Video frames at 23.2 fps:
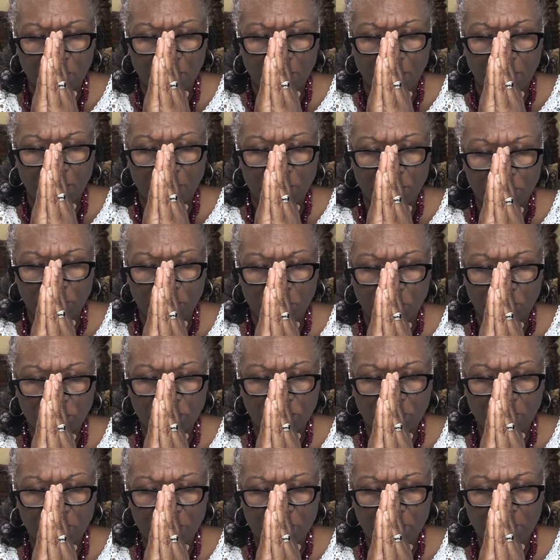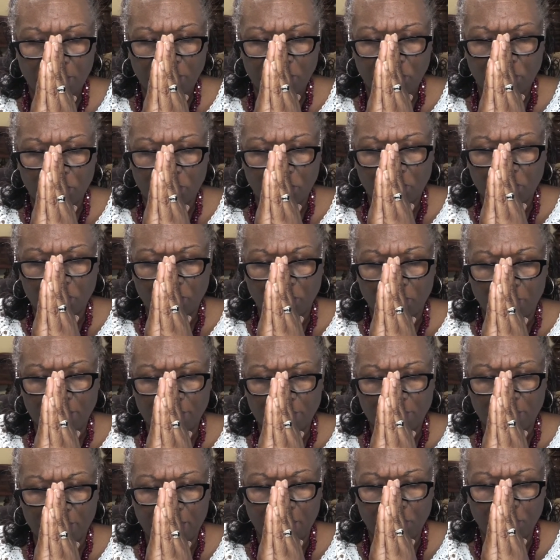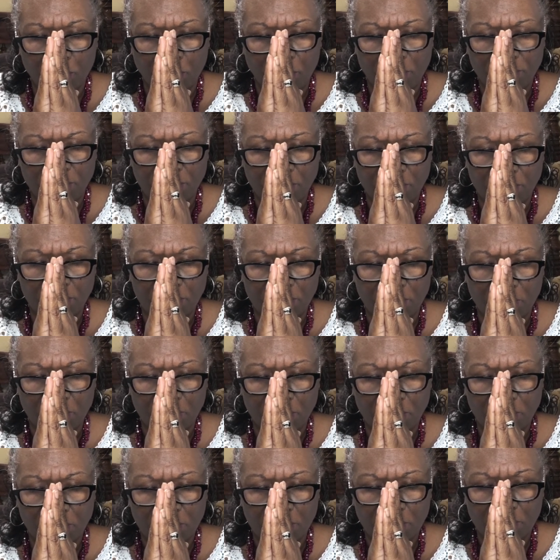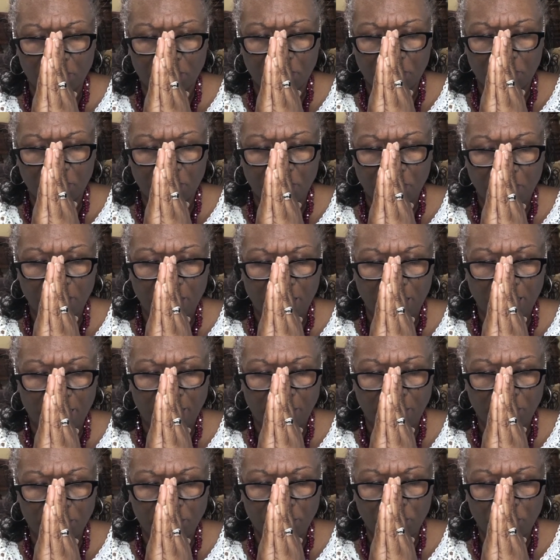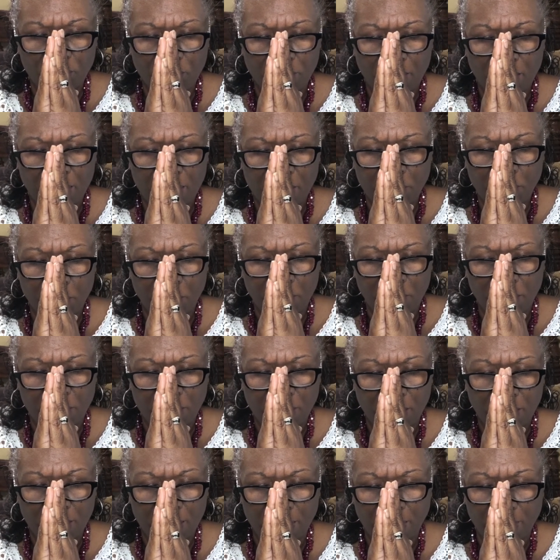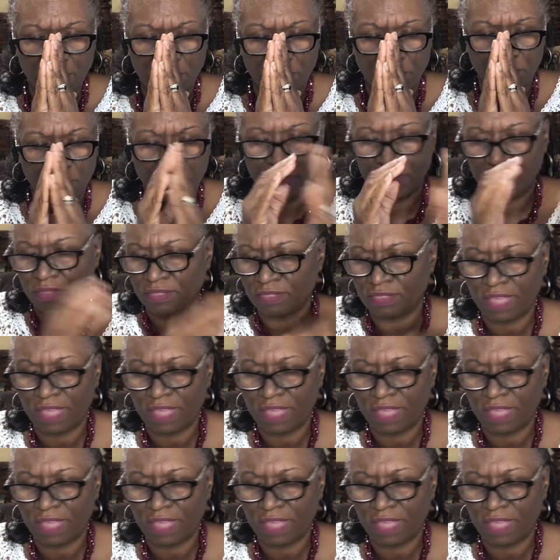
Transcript: It is in your Son's name, Jesus Christ, that I pray for these things. I love you. Amen. Hallelujah.